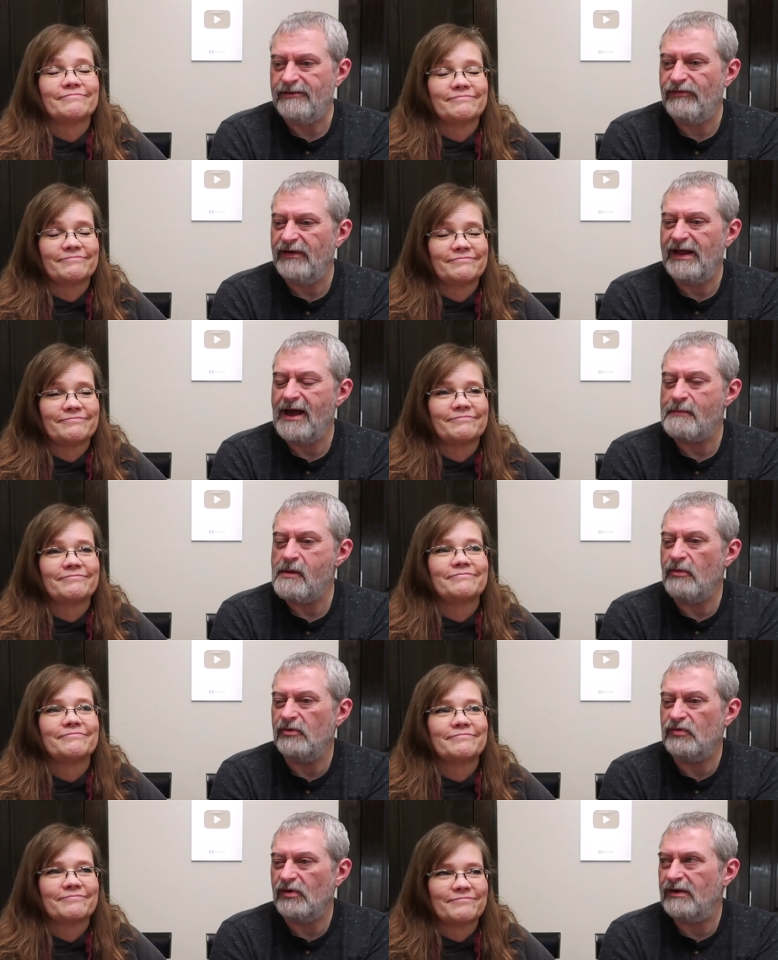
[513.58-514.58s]
Speaker 1: It's funny how
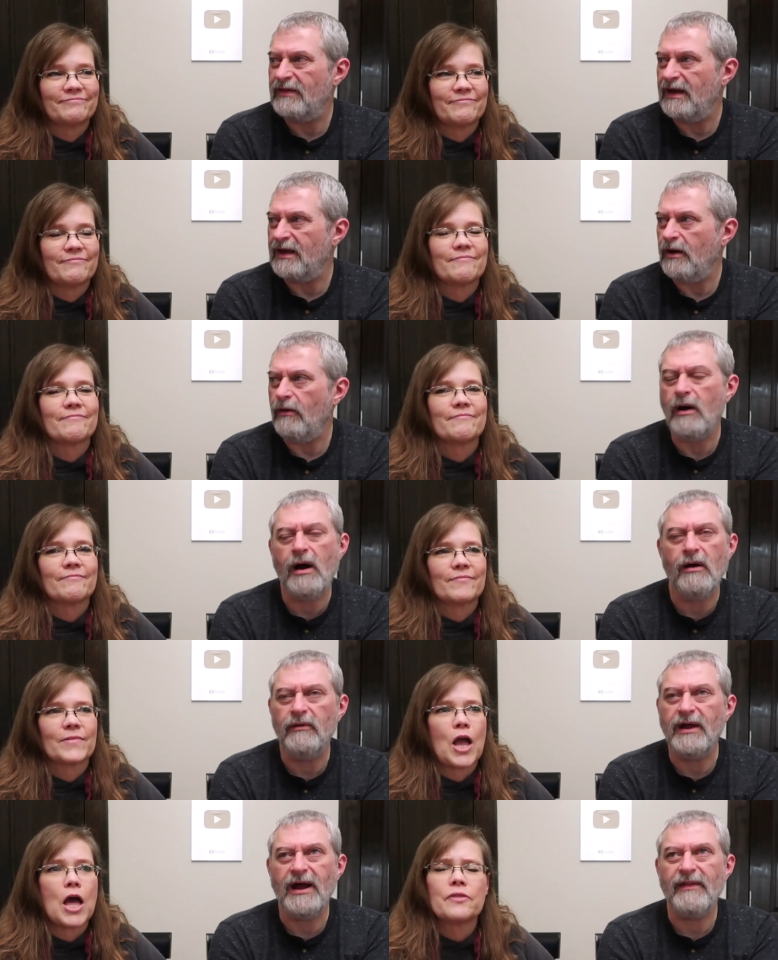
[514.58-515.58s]
people drink that and go,
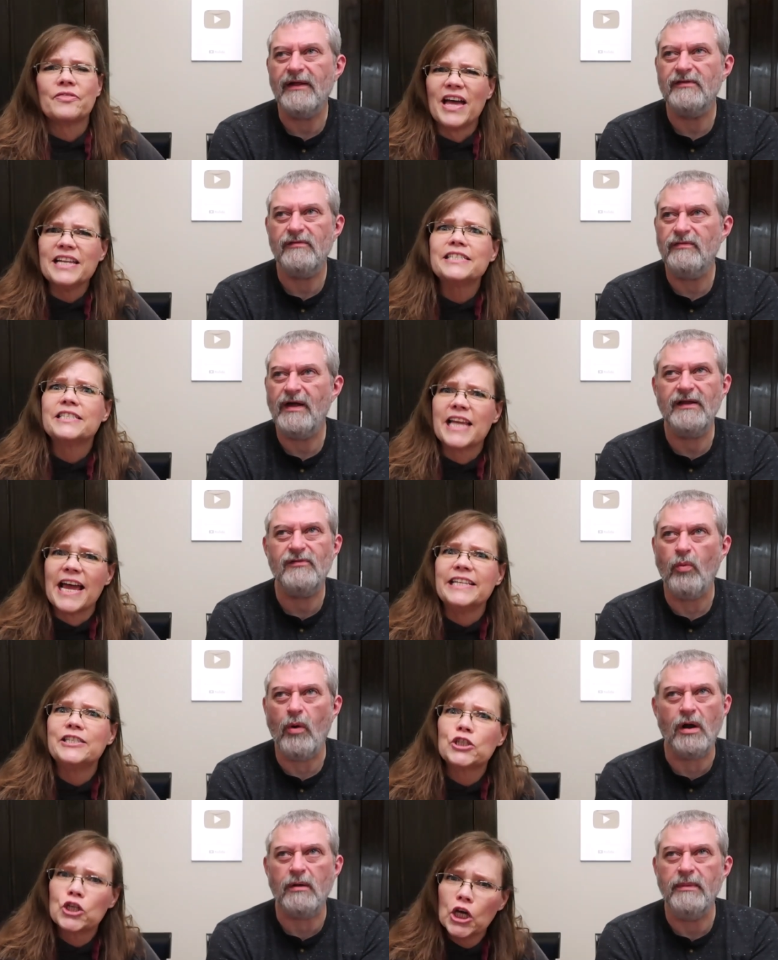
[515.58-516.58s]
"Oh yeah, that's that
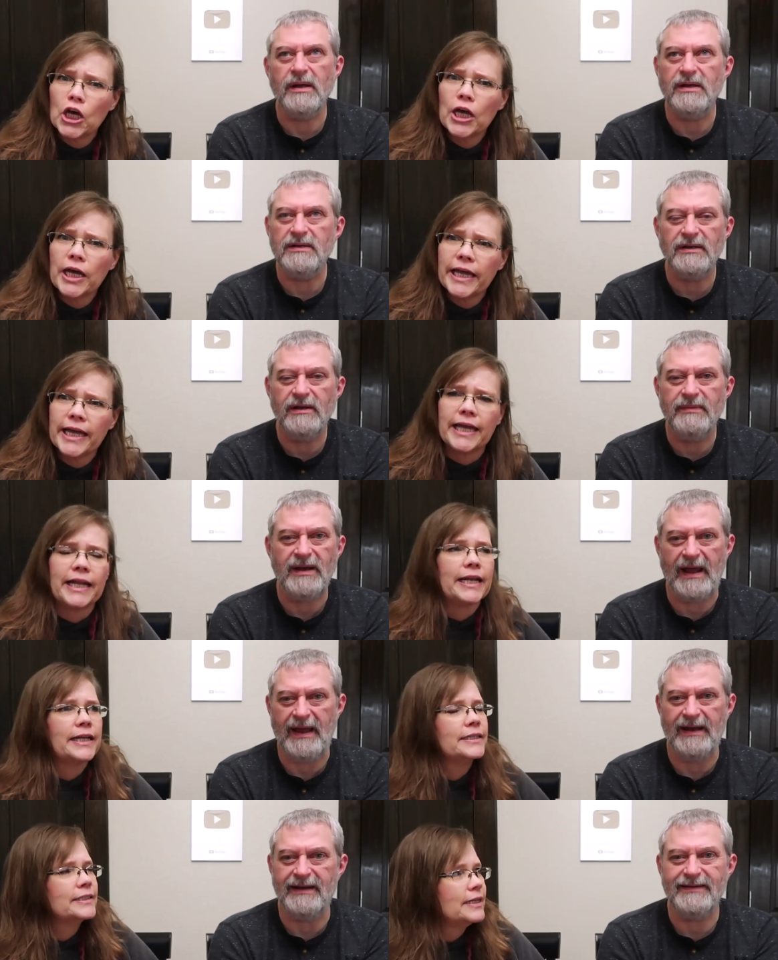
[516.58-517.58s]
that's watermelon good.
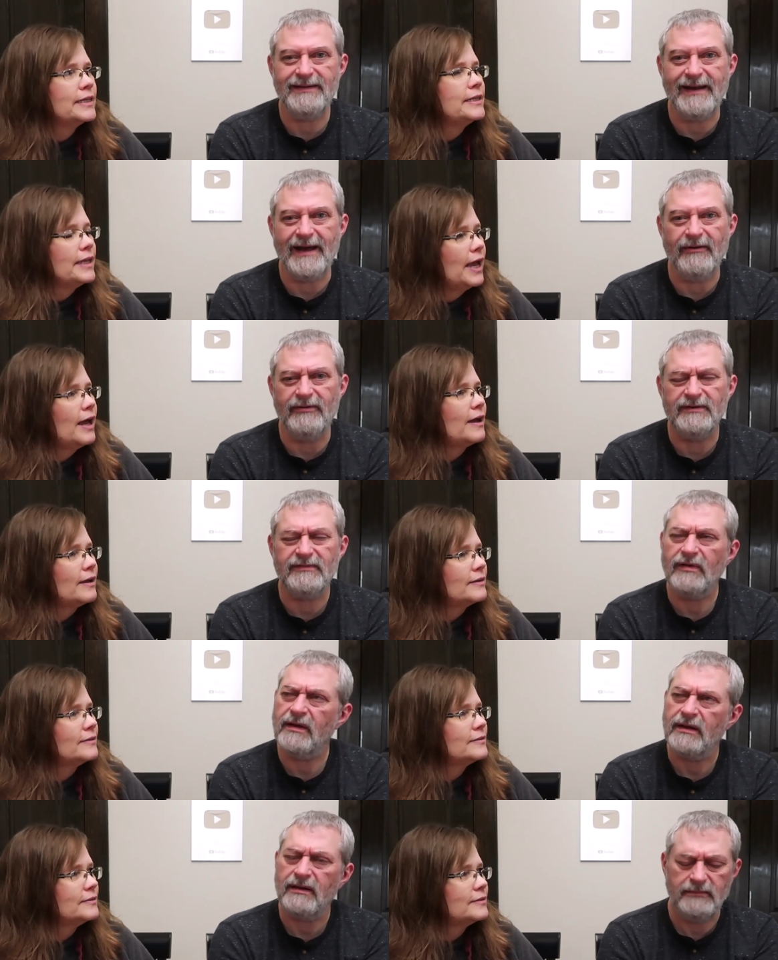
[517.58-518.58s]
lemonade." You know, yeah. it's
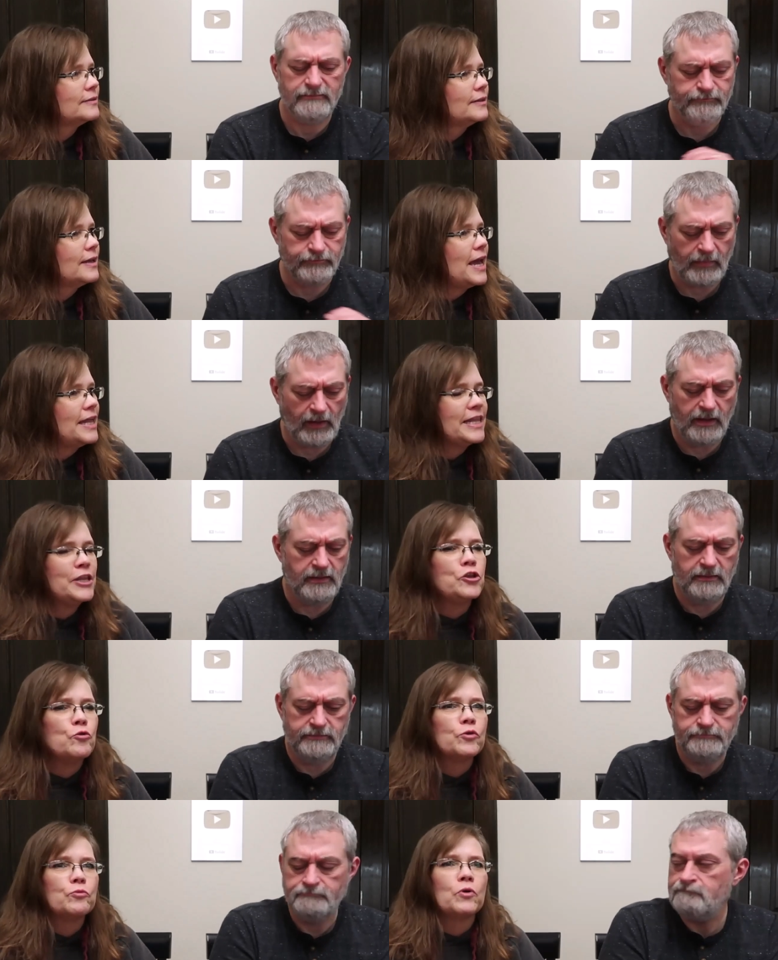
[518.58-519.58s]
like.
Speaker 2: And then
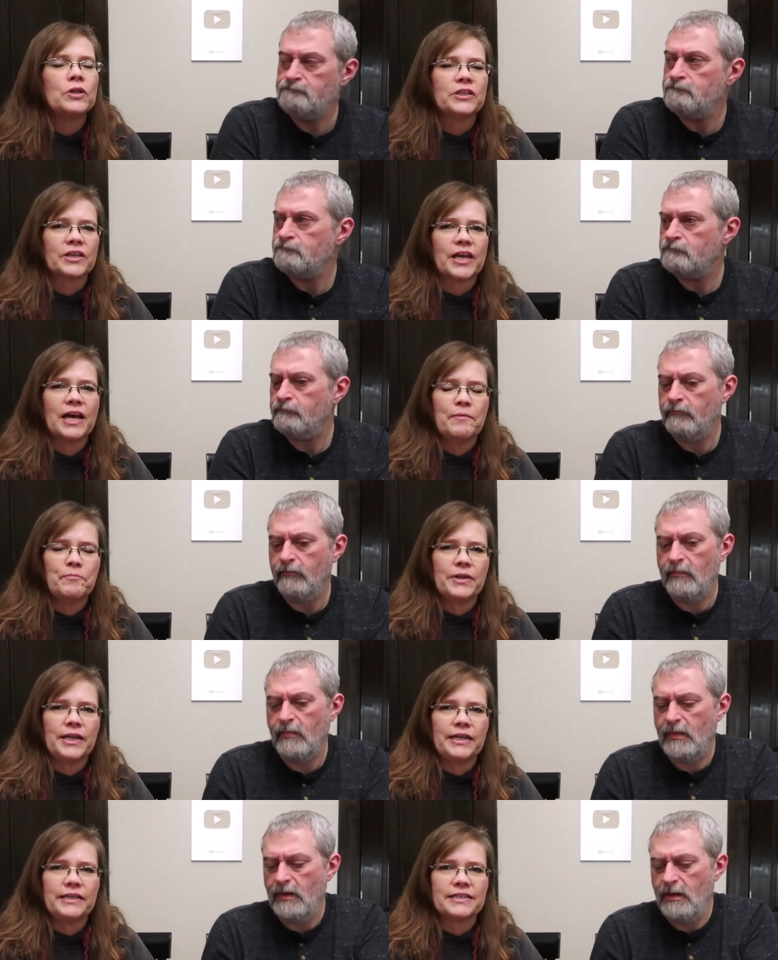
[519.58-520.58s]
you would want the
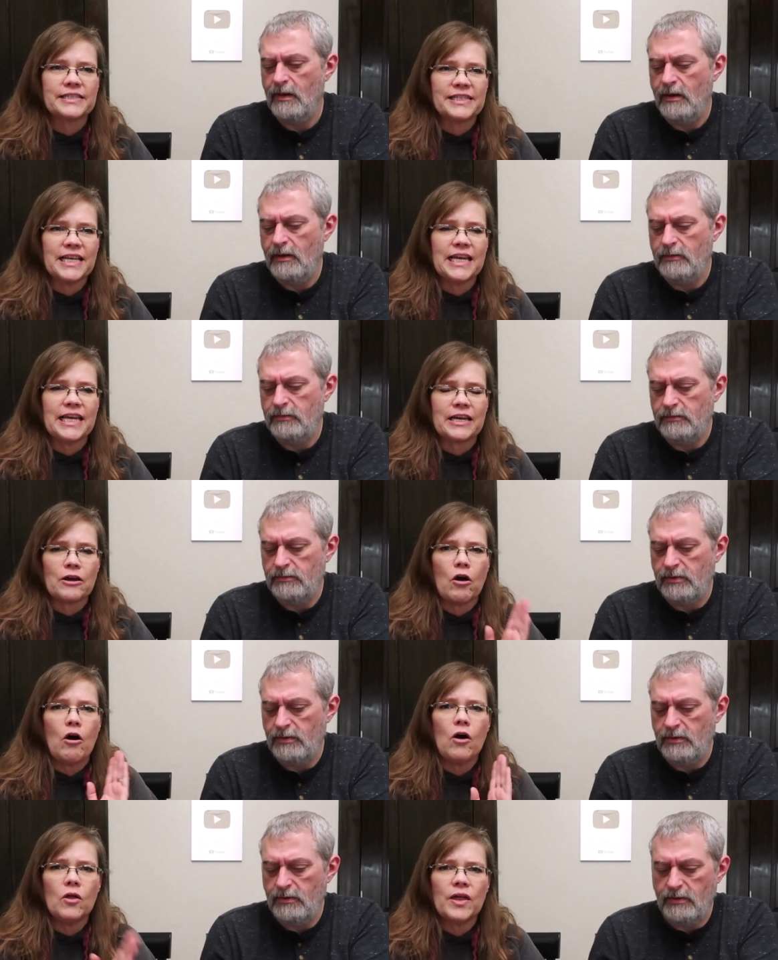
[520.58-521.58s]
company to sink
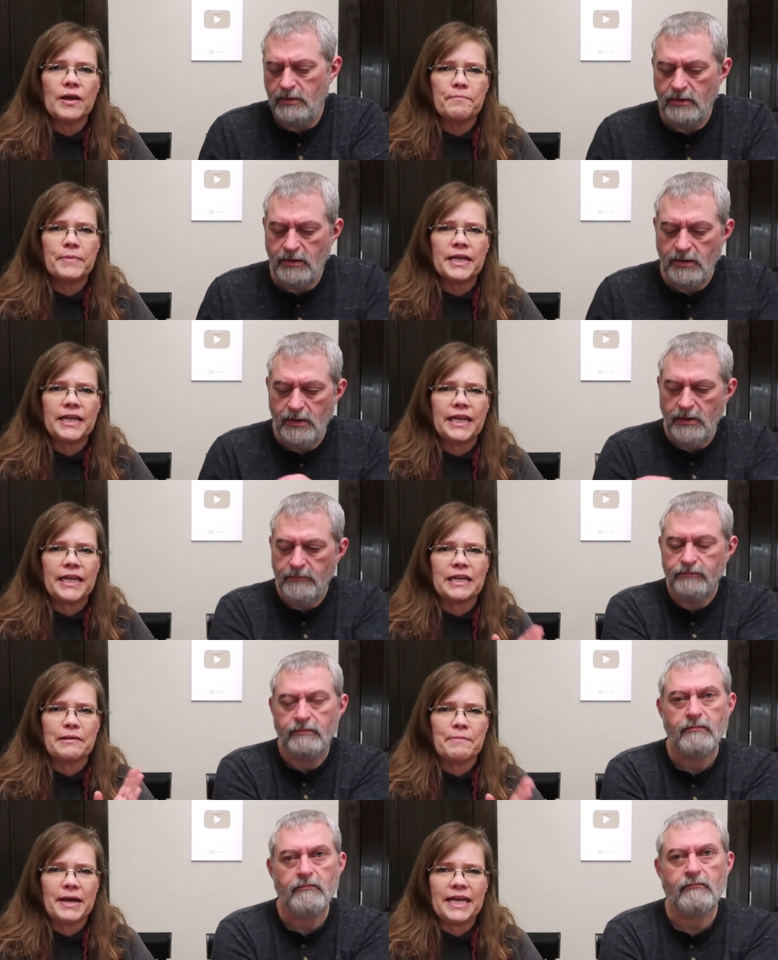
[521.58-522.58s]
all that money
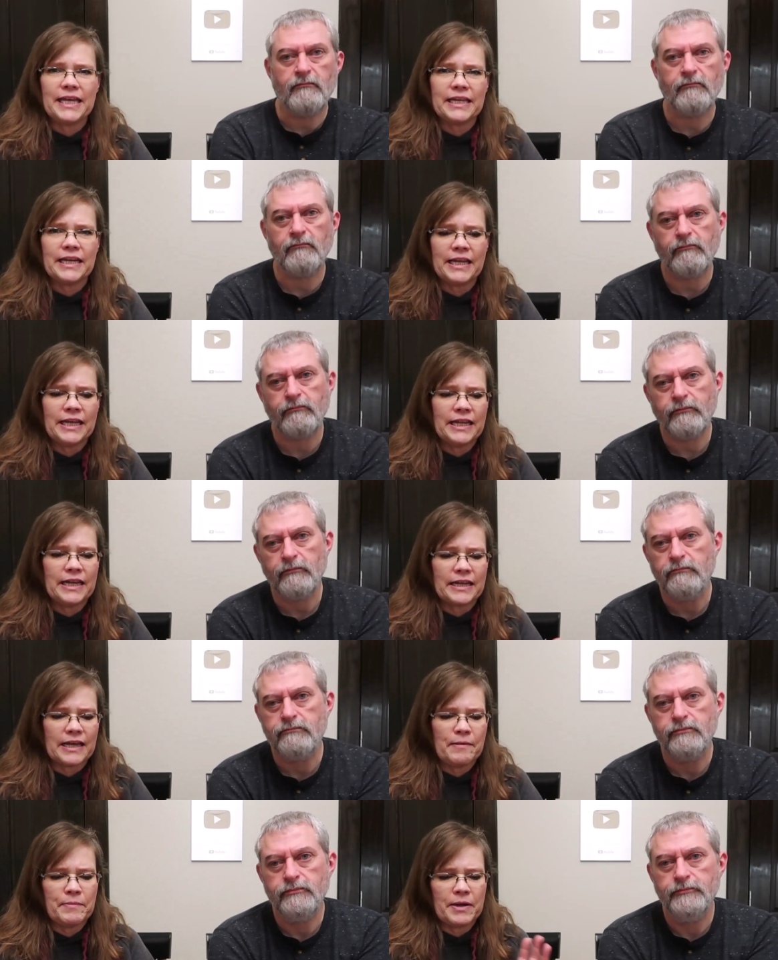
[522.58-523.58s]
into making it
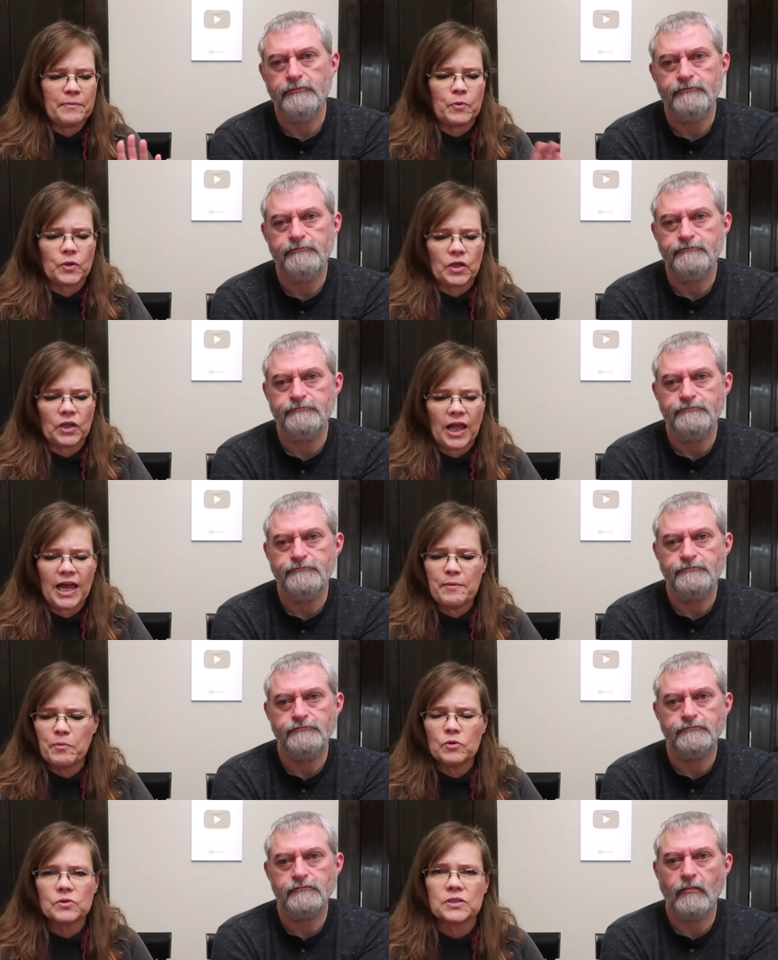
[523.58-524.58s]
and coming up with the
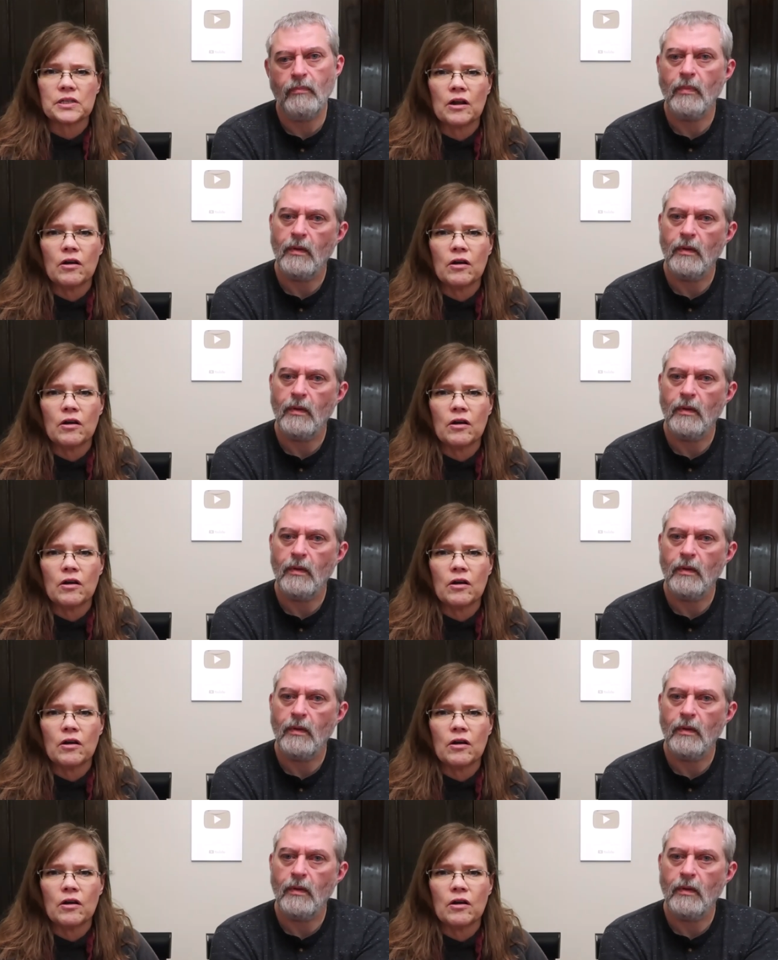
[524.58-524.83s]
labels and